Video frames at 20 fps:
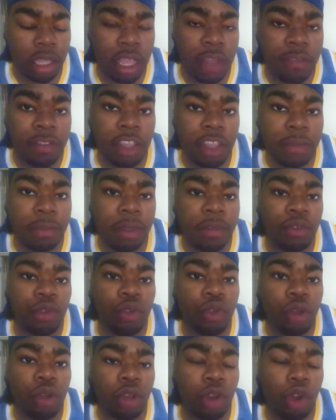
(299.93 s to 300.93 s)
if
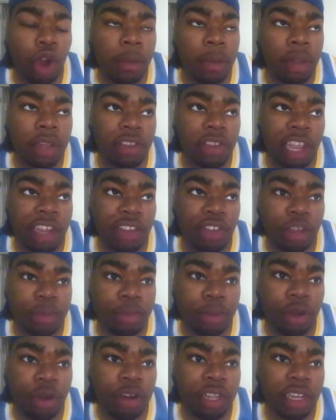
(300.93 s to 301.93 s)
you do a normal attack to an
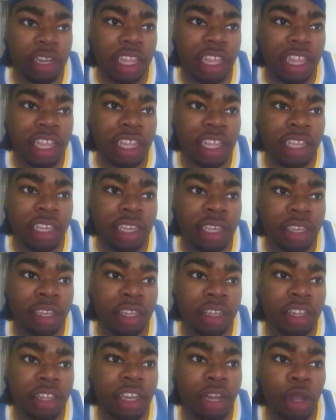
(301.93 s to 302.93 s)
opponent,
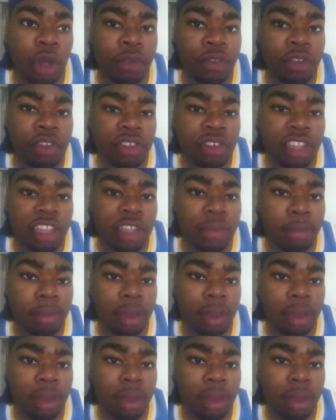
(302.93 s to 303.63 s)
and if you see them